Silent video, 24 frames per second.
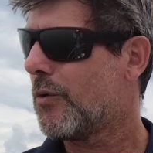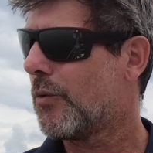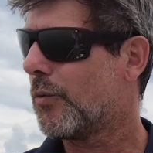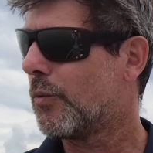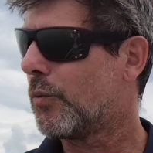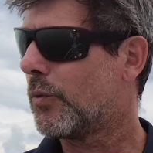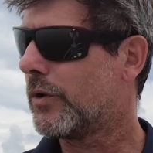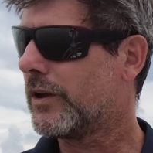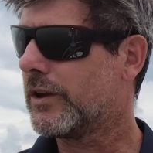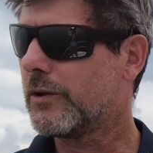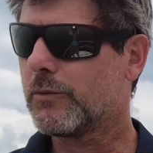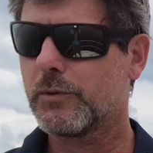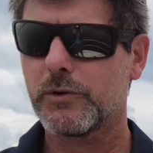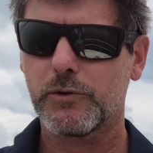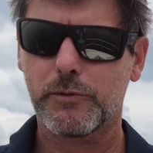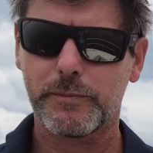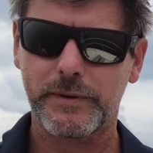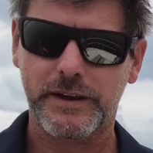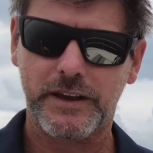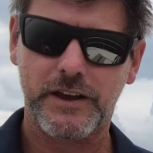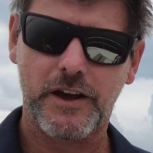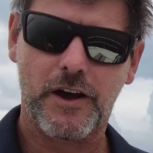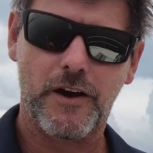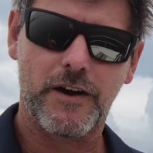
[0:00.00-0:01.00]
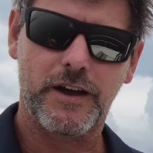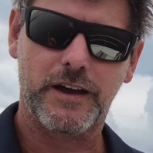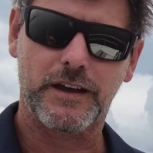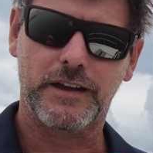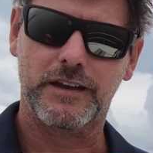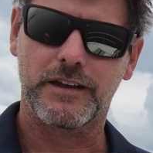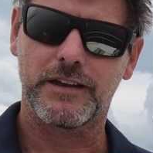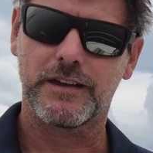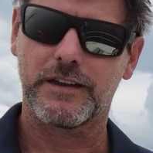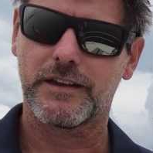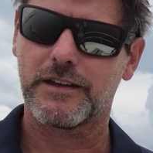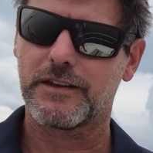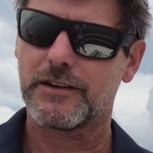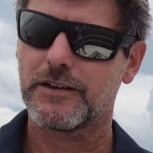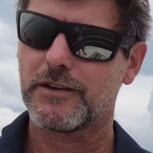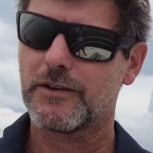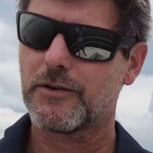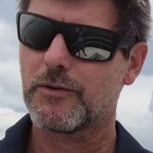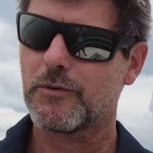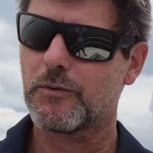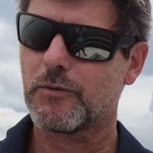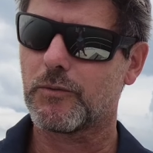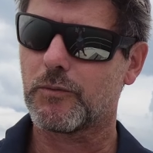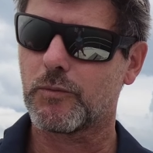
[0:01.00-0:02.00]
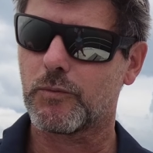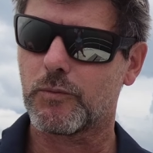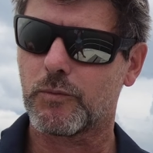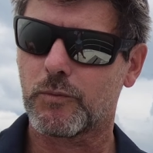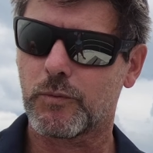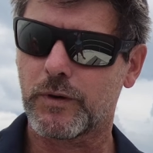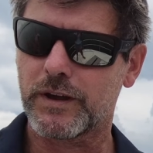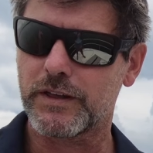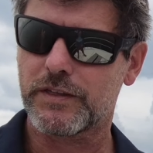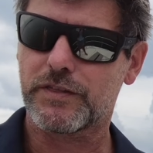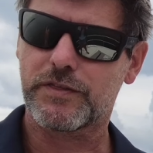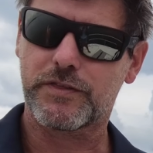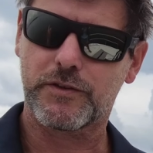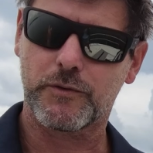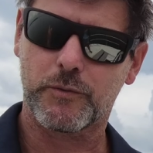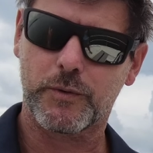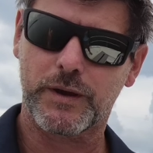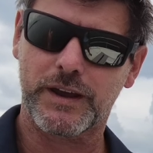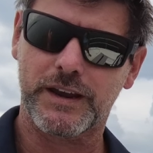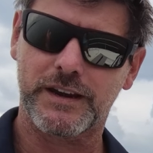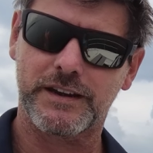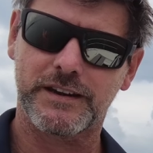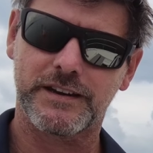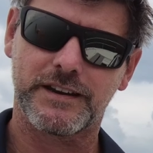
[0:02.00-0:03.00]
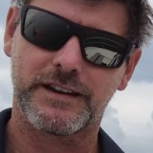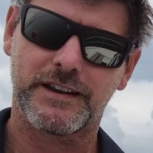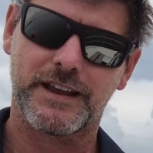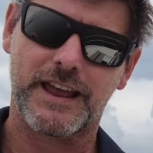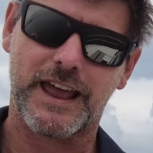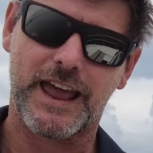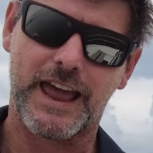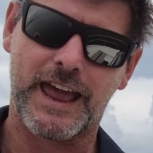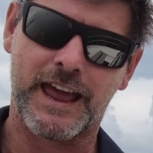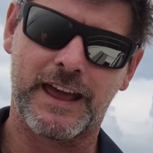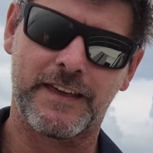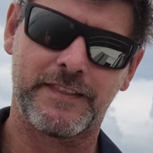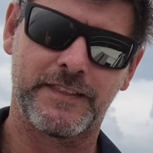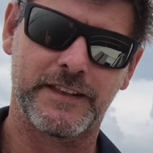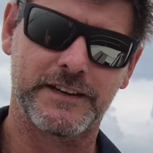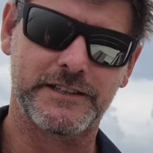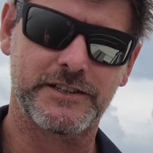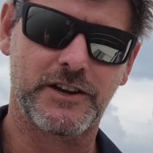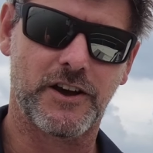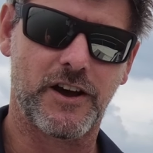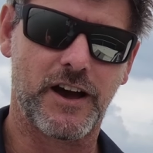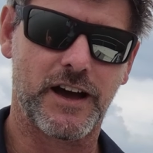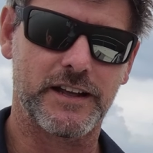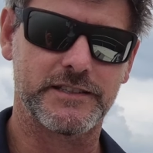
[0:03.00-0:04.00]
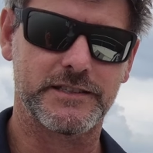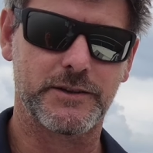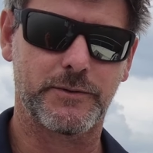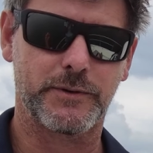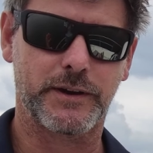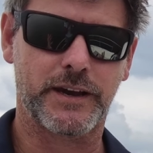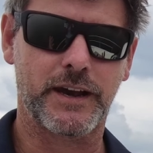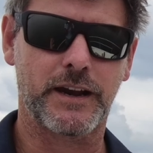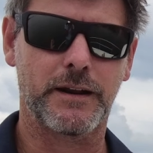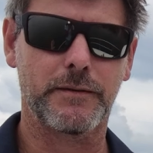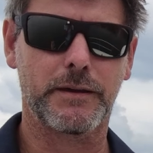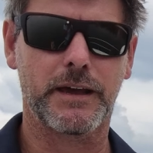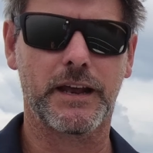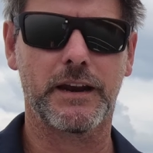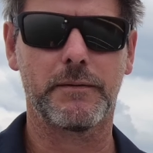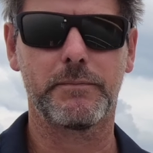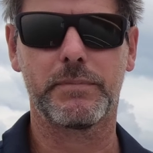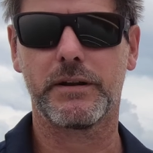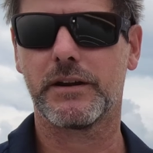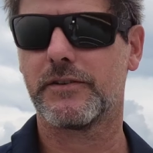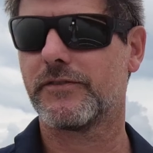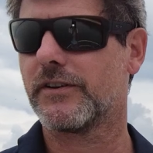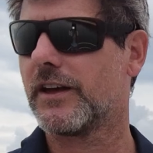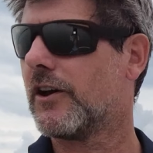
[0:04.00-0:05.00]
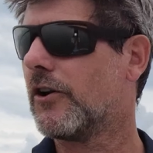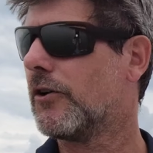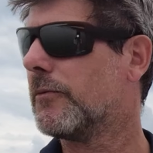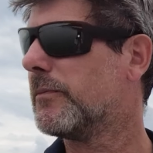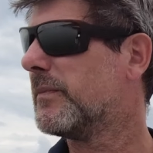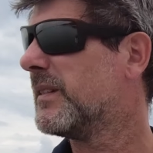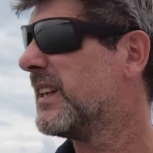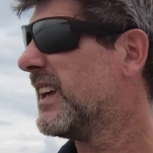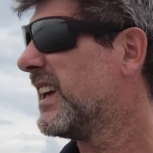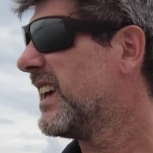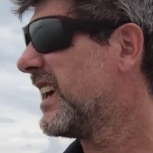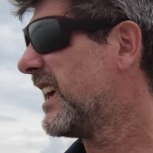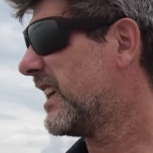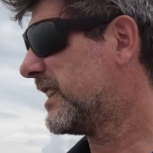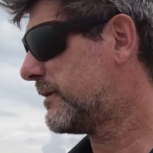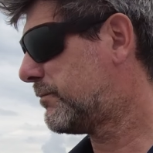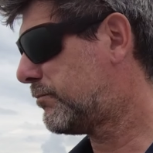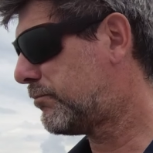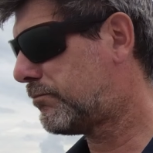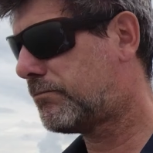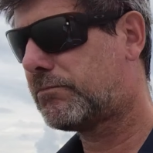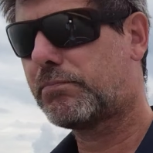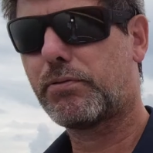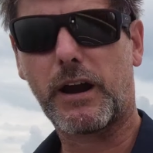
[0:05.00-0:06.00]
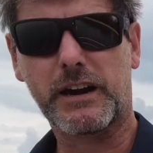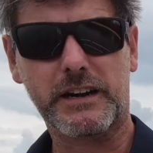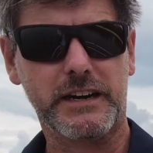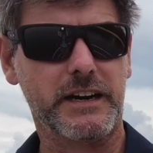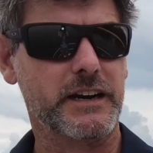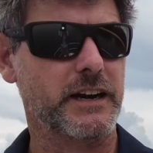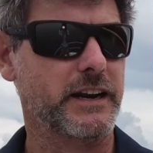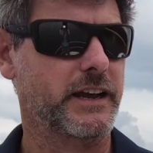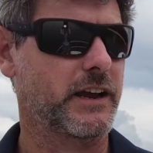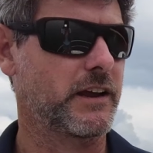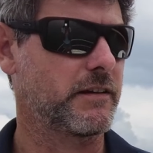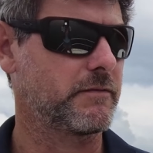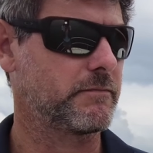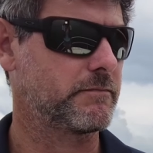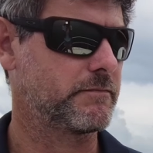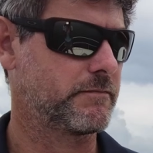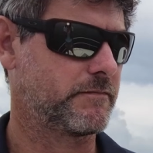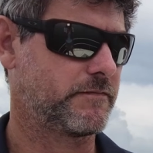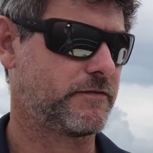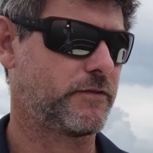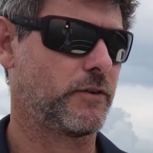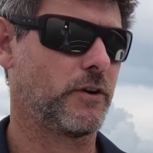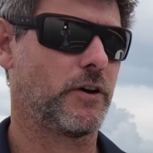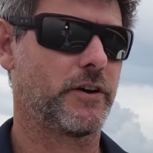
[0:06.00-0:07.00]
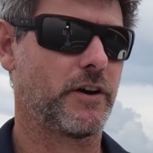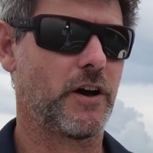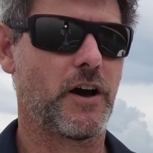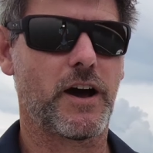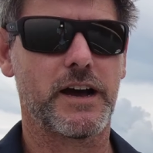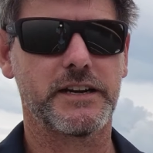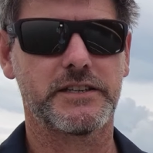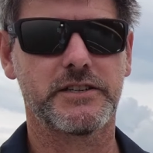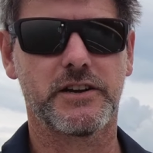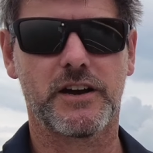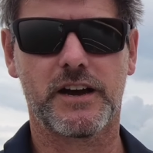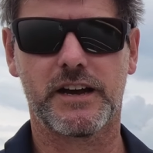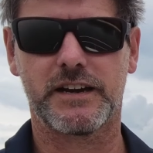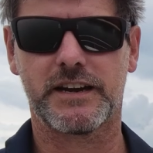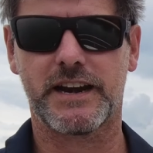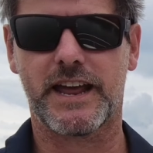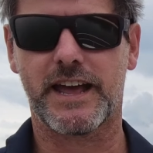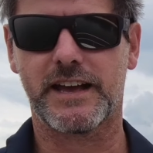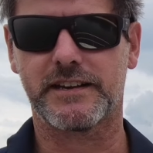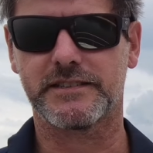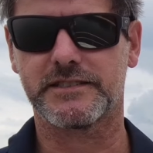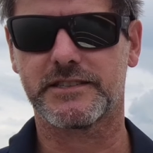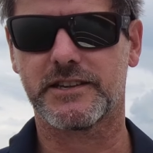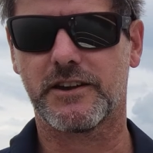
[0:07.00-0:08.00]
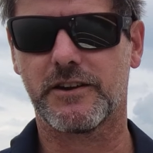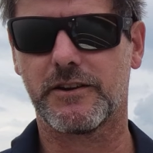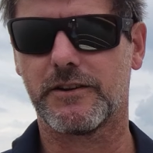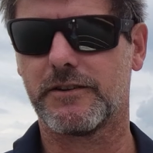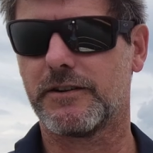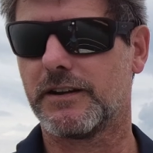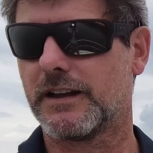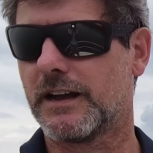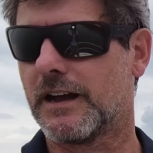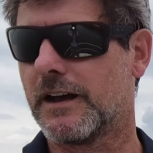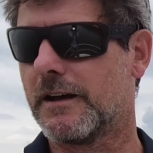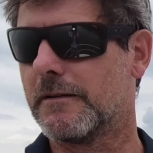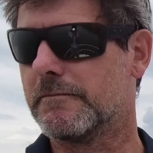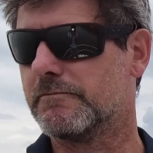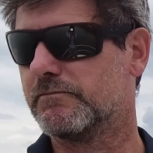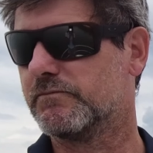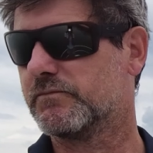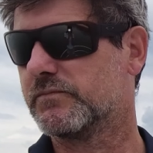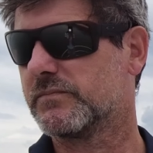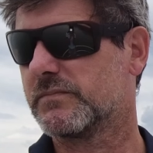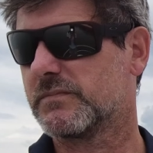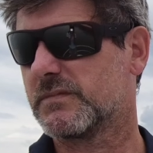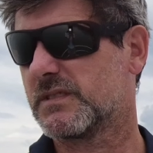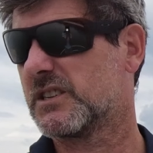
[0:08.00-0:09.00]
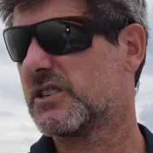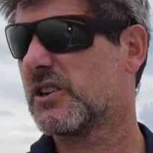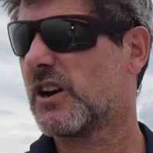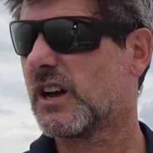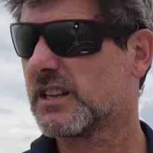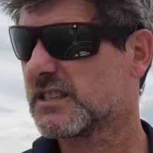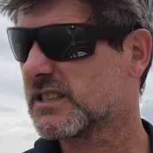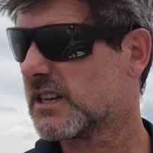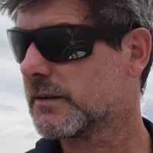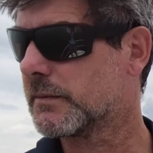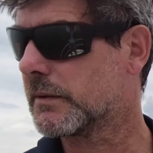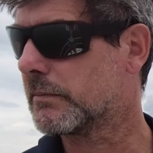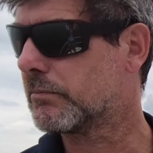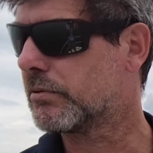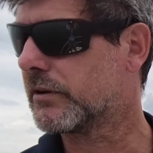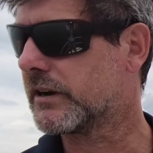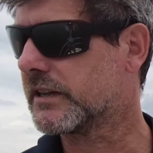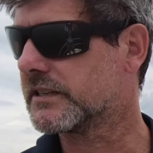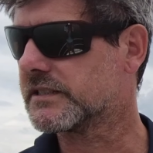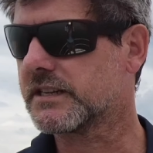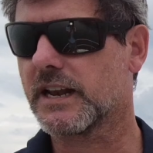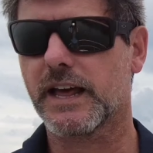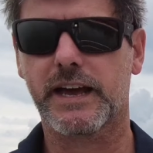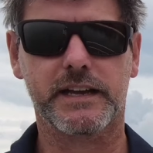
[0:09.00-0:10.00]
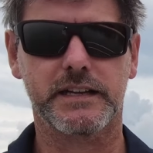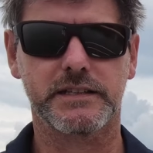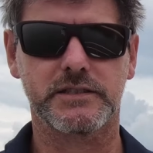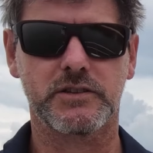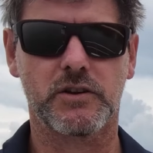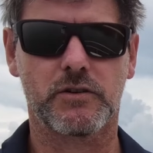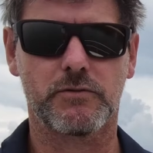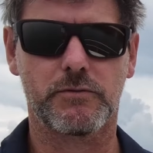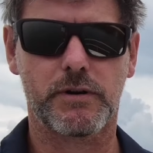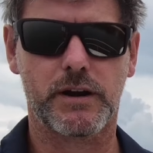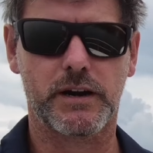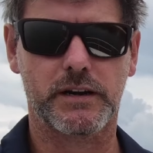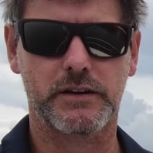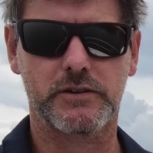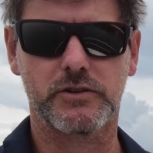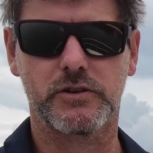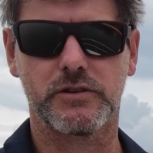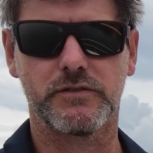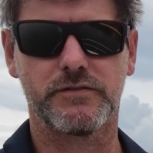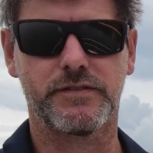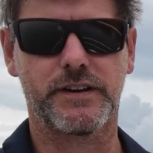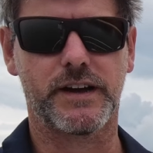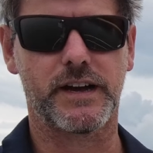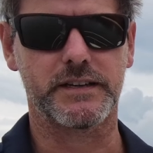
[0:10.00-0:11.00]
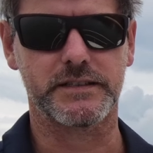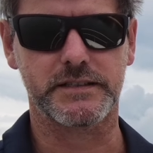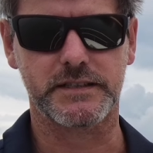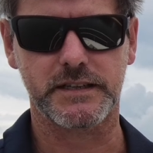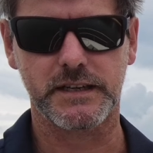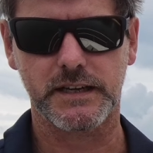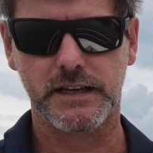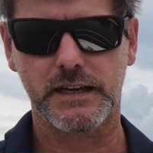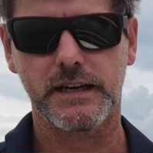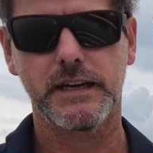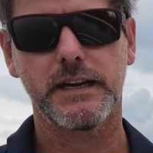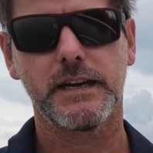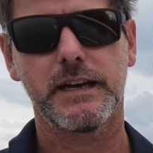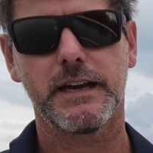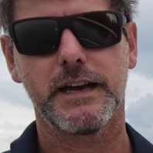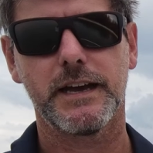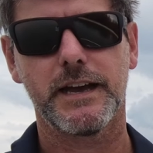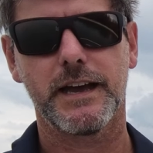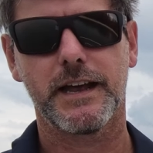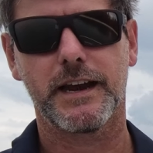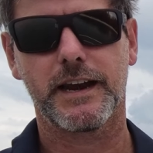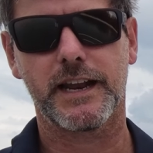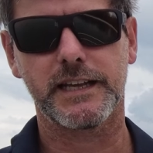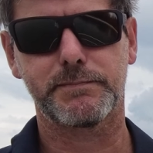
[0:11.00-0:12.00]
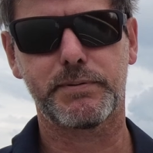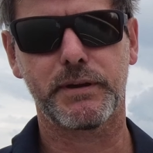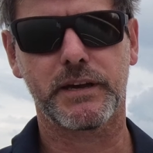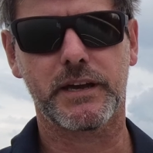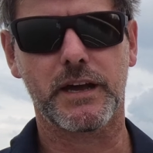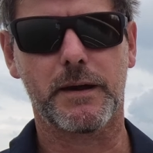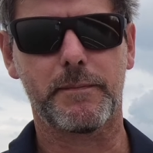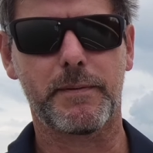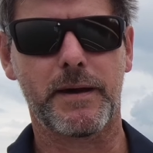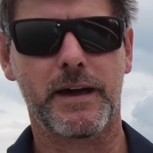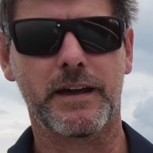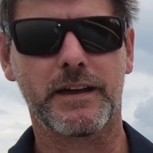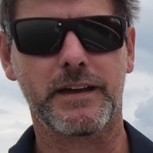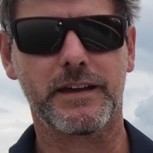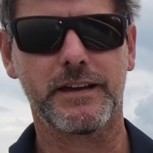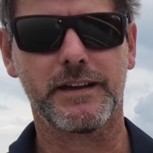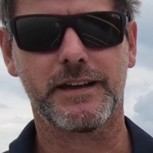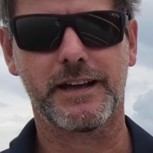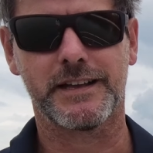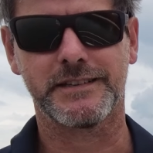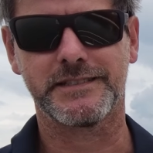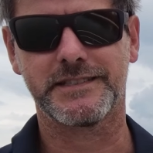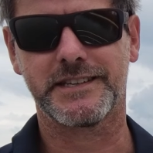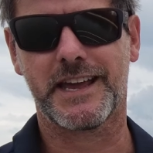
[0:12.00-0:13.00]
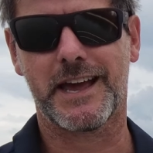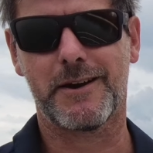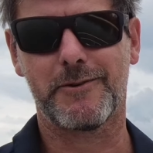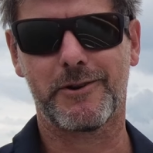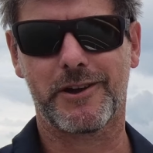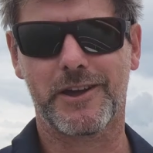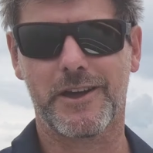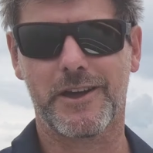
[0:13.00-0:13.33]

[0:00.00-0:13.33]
We will be going with the wind and the tide, so we're going to get a bit of a help. It's practically full on high tide now, so the tide's going to be pretty slack. It's not running too fast. Let's pick up anchor and see how we